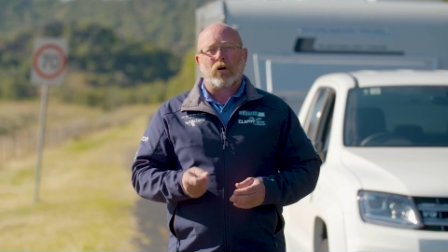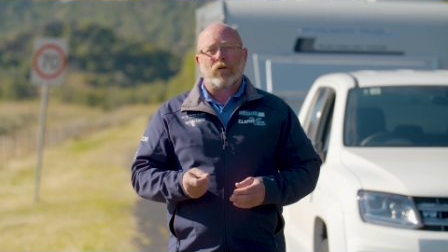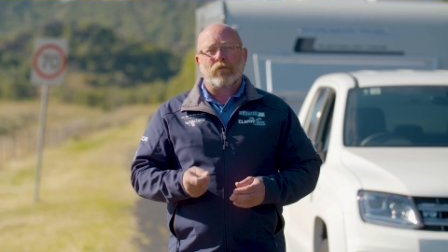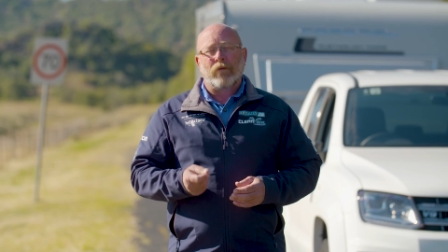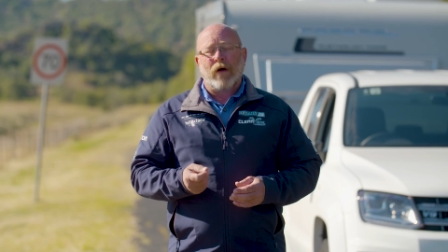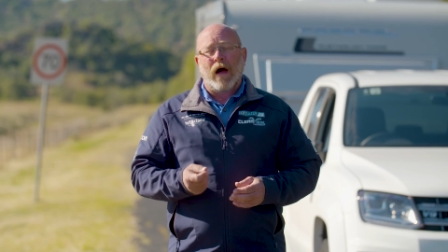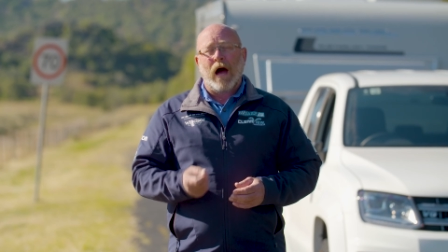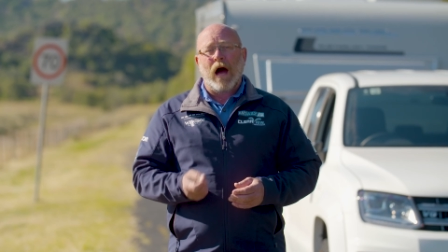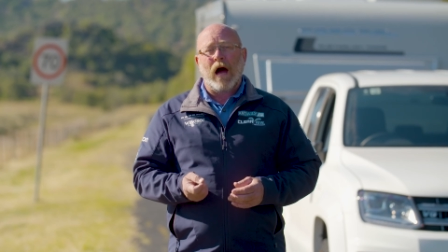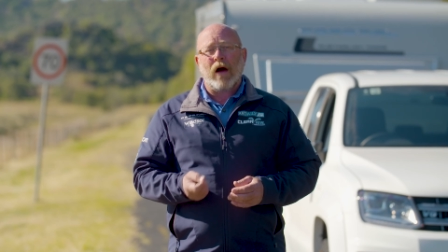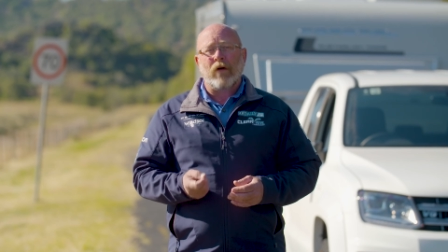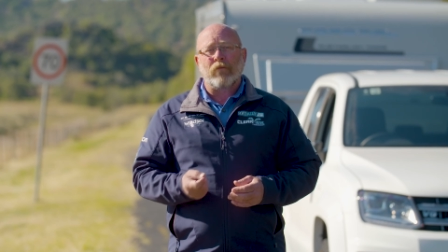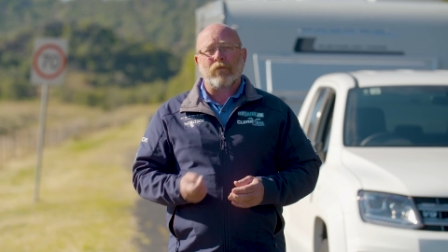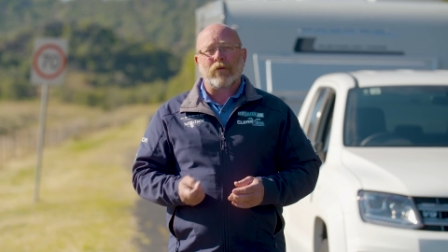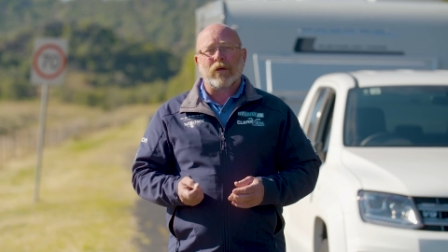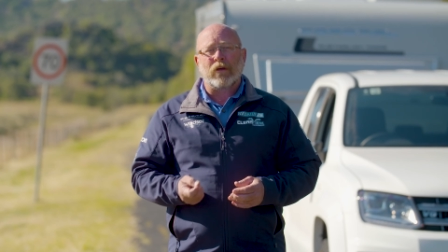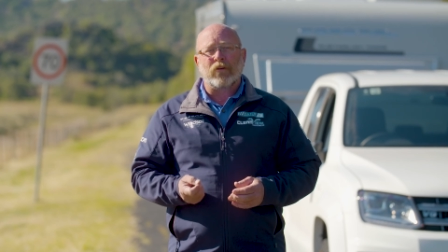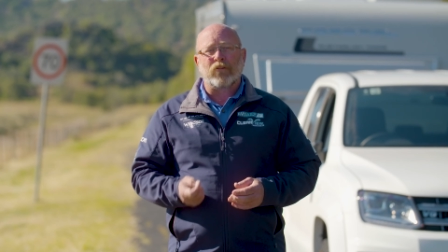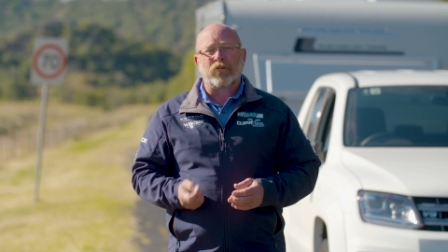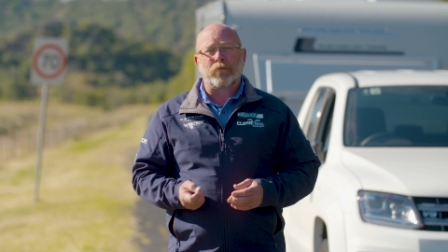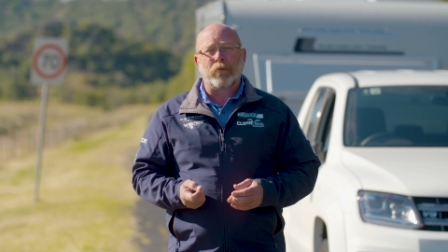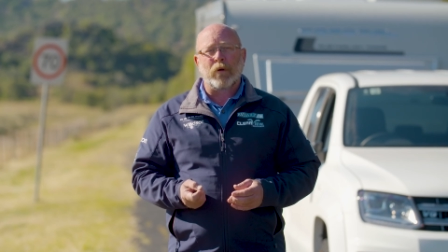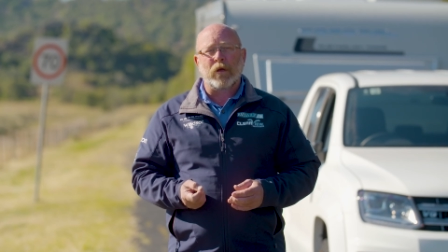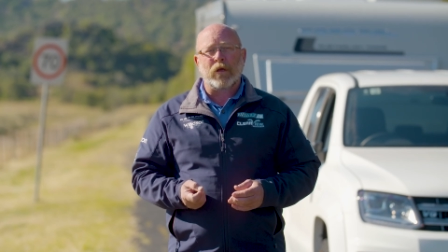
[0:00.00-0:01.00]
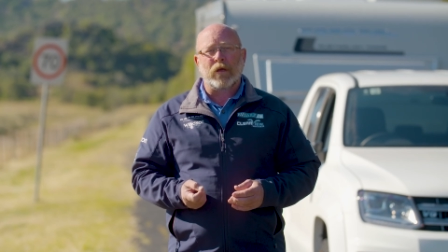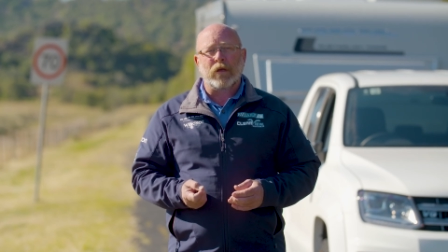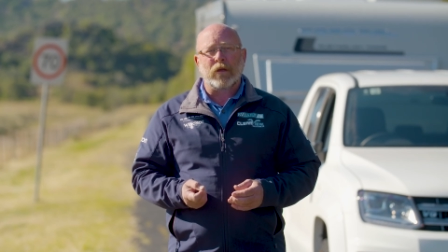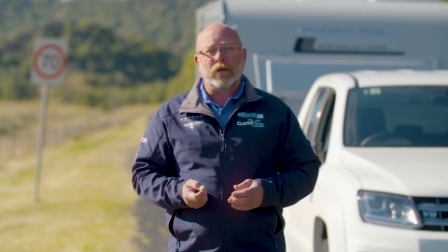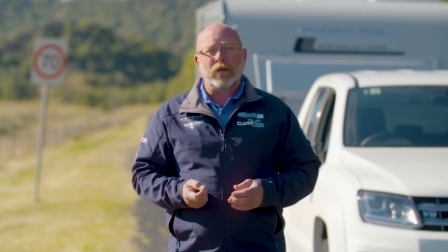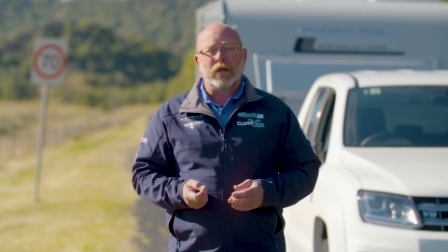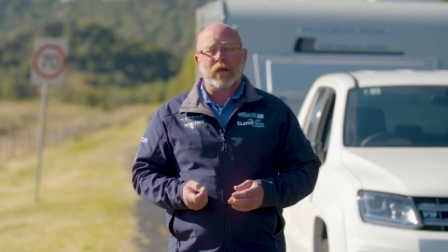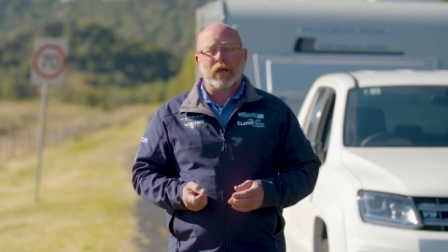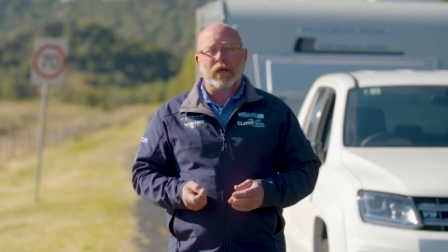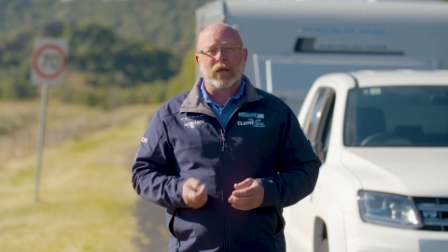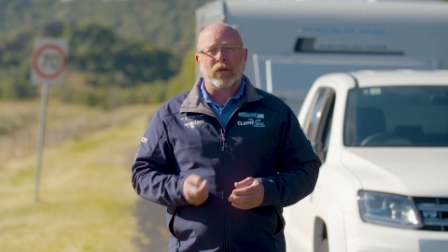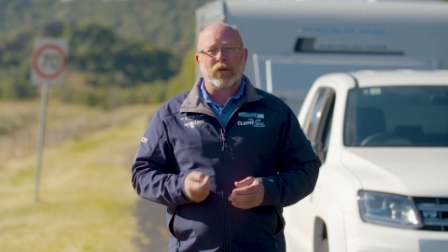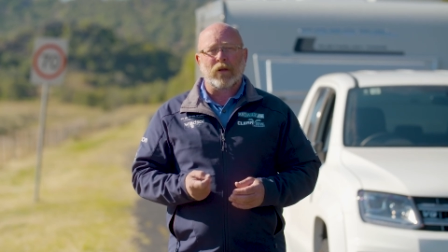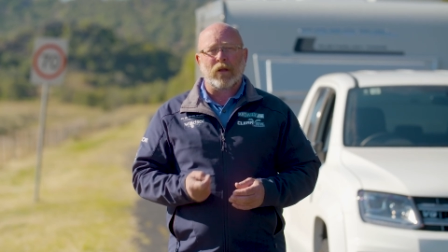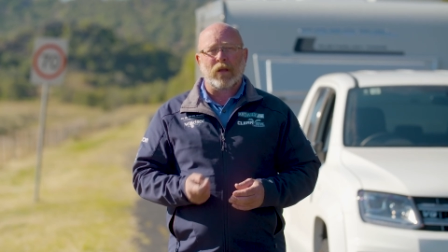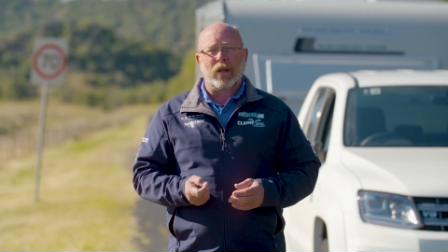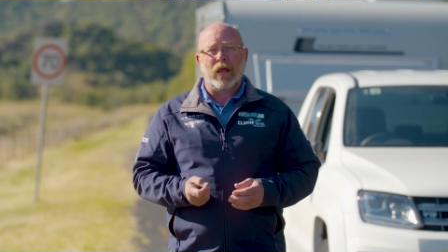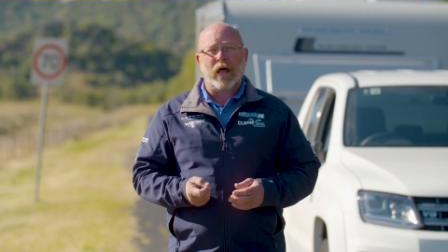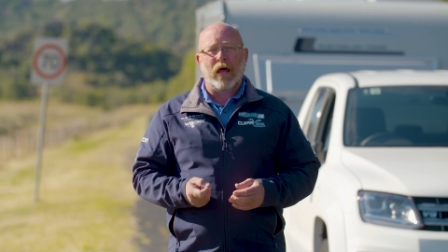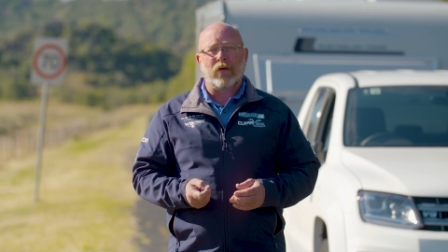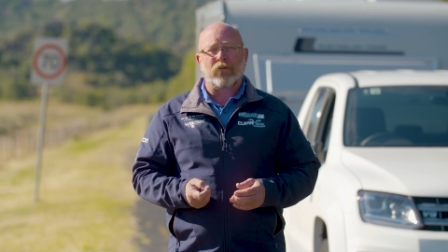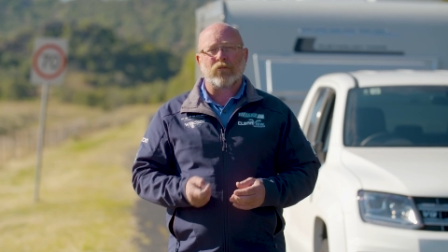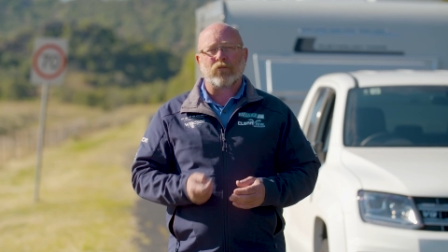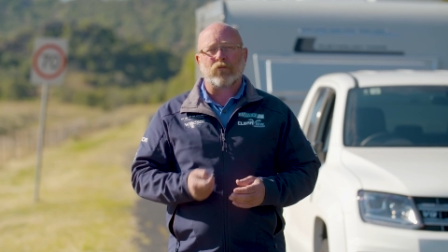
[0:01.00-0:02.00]
off half our speed in the
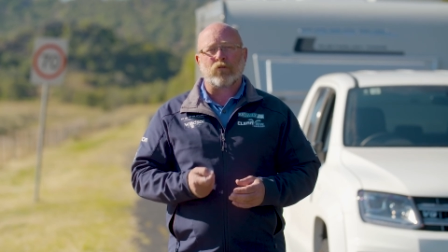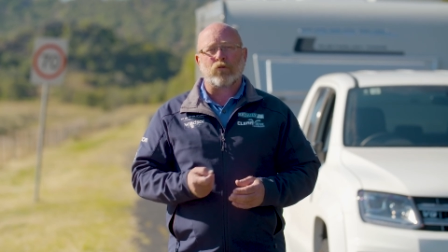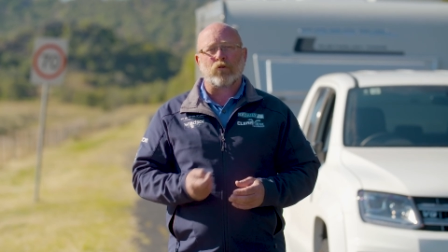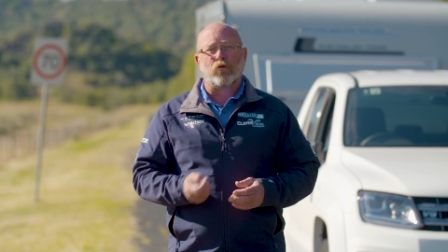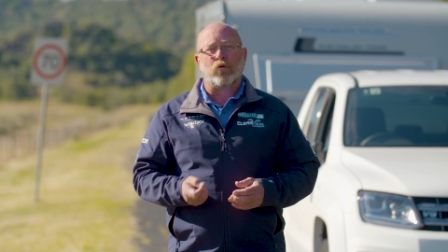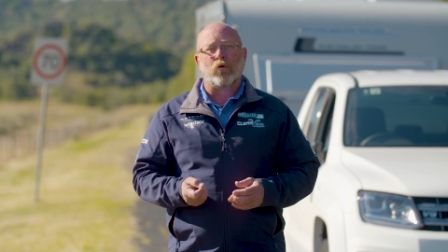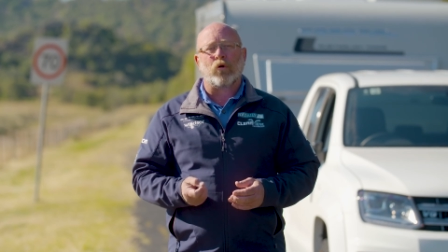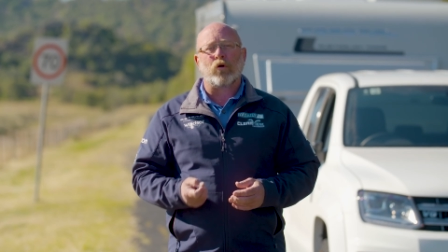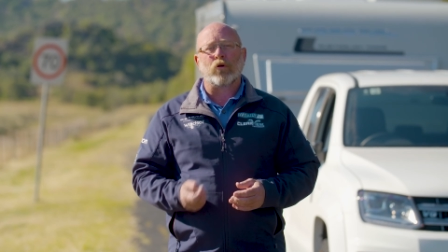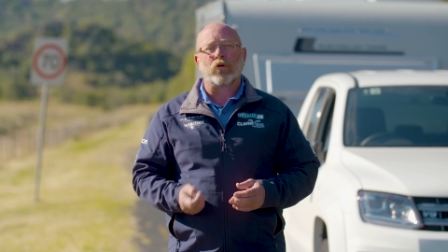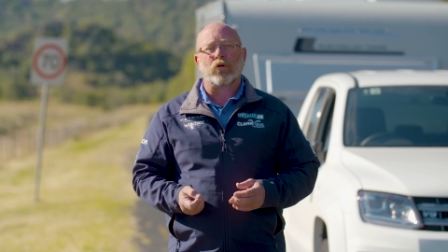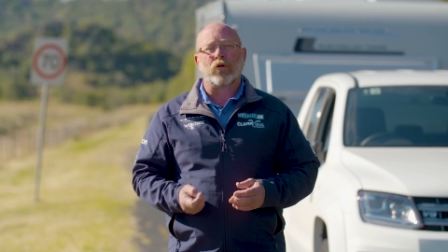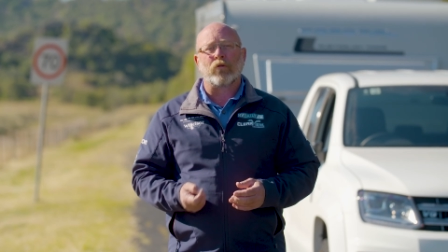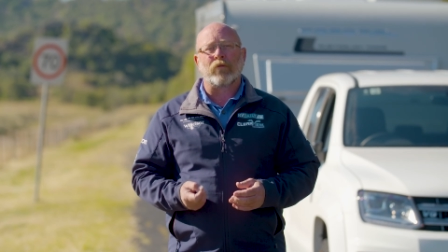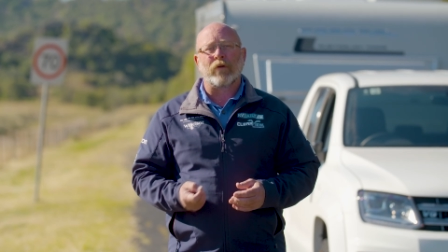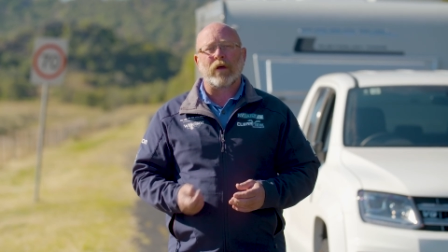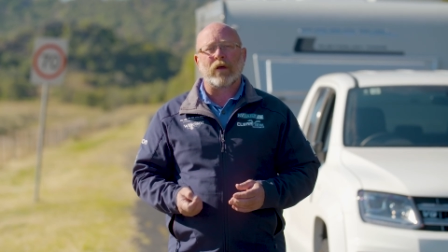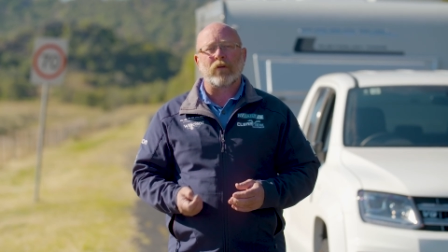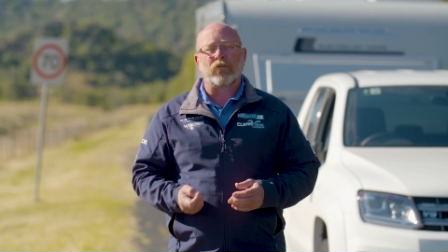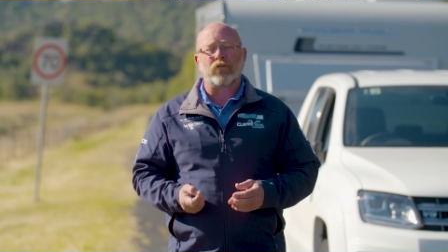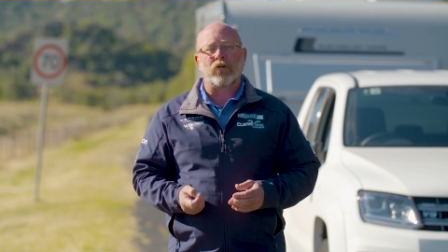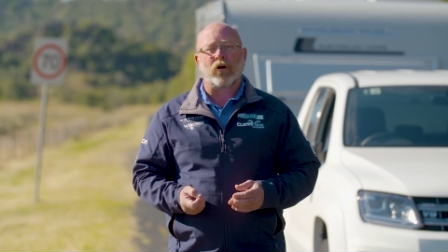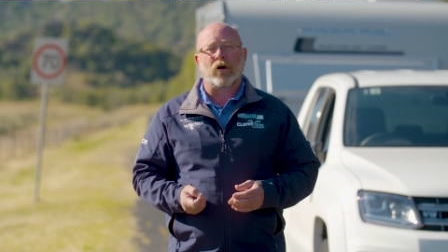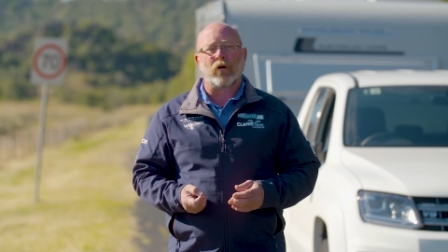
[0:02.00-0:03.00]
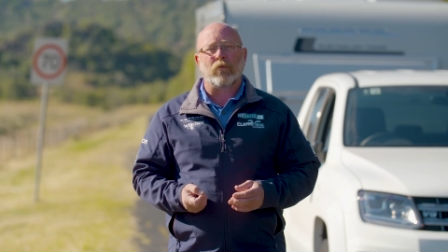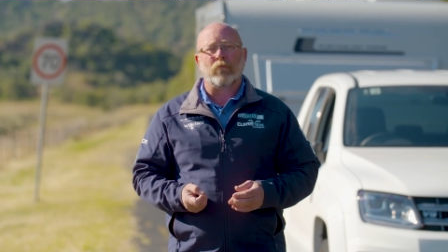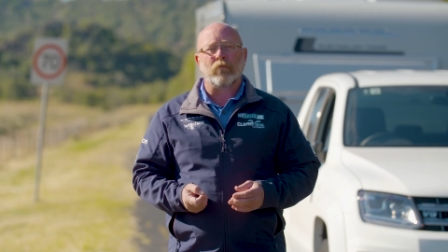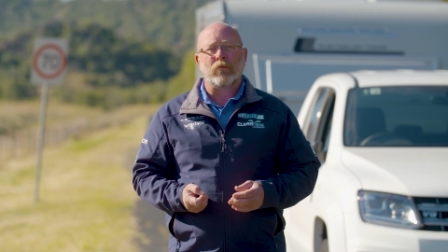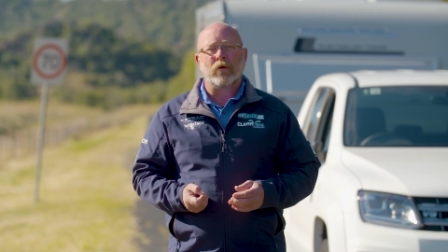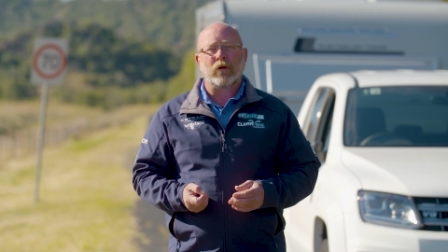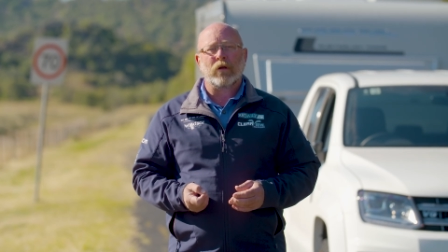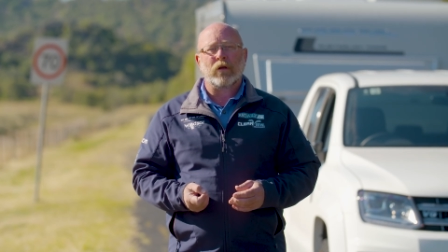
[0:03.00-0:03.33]
last quarter of our stop,